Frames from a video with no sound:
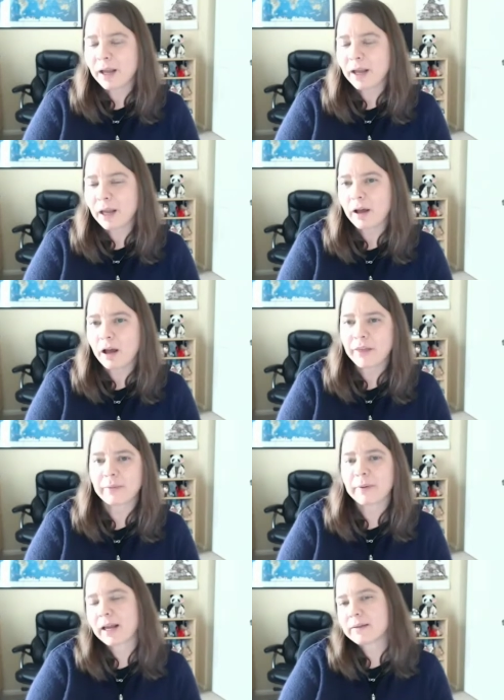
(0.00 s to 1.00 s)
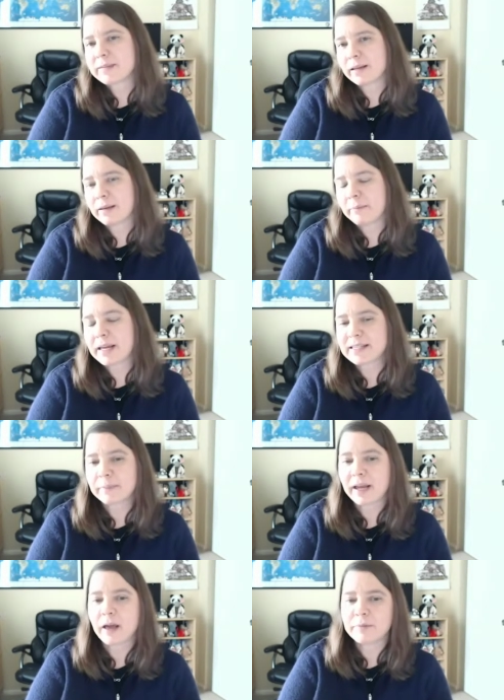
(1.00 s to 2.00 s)
become an author because
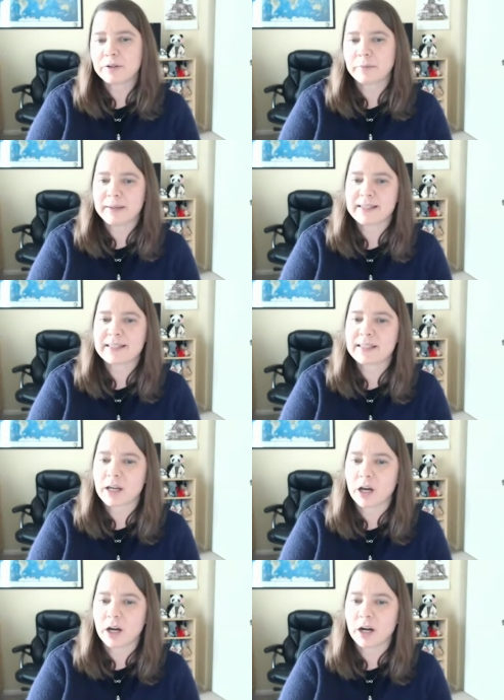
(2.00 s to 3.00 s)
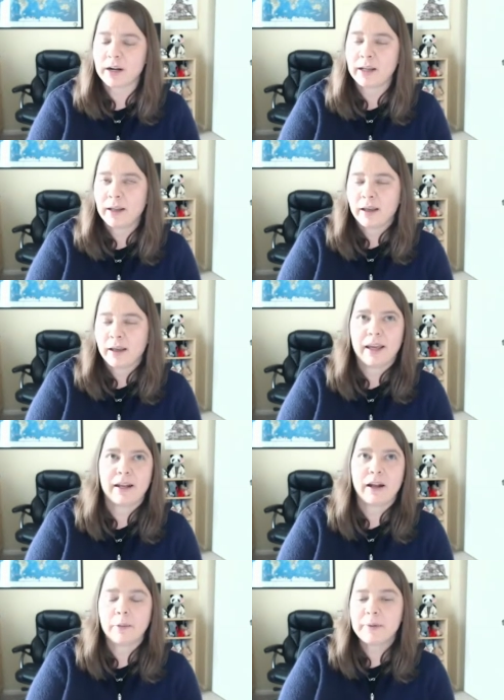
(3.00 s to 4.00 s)
it becomes your business card.
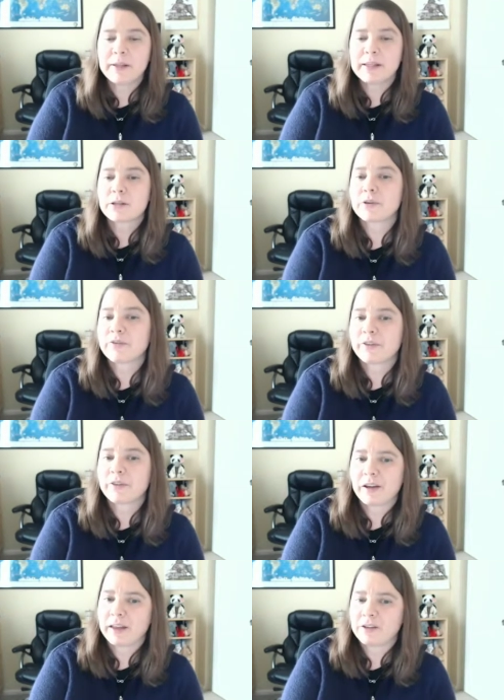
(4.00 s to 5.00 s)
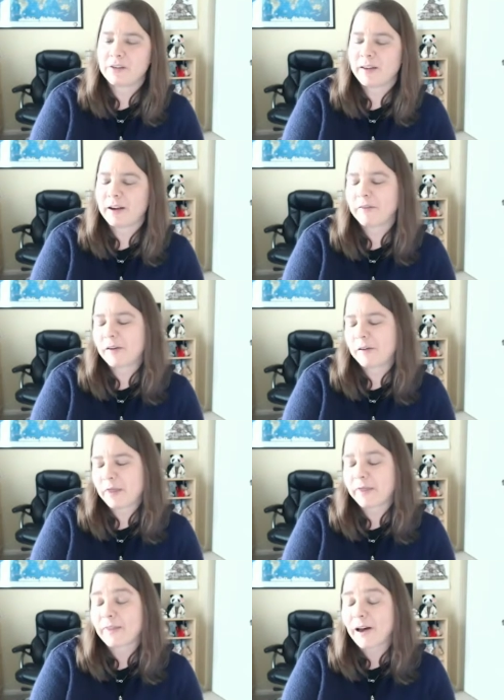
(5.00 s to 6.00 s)
It opens doors for you that you never
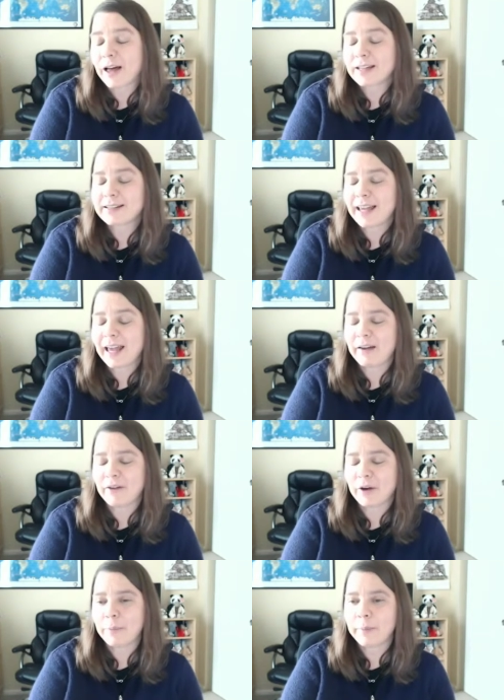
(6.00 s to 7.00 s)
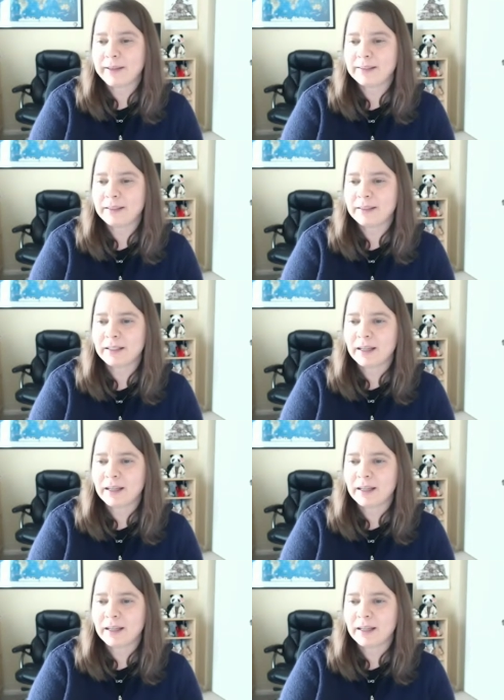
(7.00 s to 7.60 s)
even thought to have open.